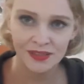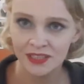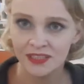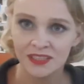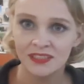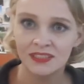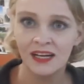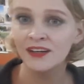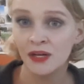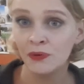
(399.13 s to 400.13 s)
because
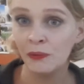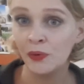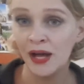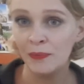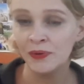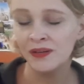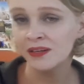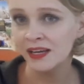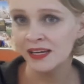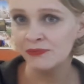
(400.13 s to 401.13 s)
I don't know what will
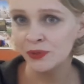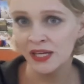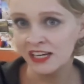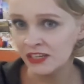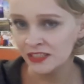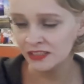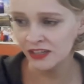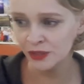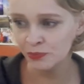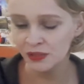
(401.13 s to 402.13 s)
happen like will they
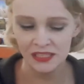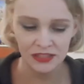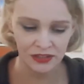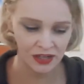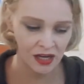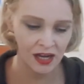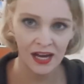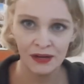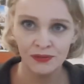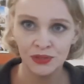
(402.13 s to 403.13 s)
call the police or not
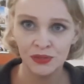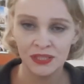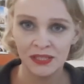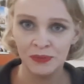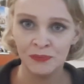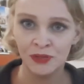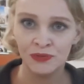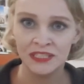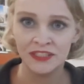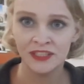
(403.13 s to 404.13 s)
I will do a little bit more
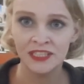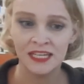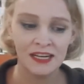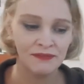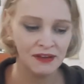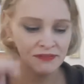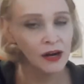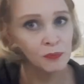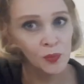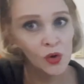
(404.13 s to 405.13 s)
research and if I
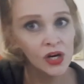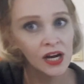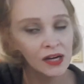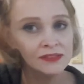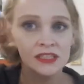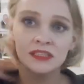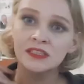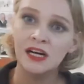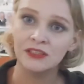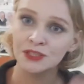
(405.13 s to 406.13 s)
found more I
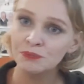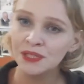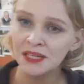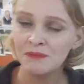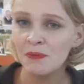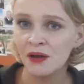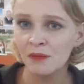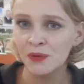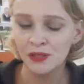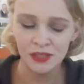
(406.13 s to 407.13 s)
will also put it in my
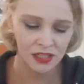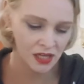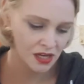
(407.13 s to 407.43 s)
blog post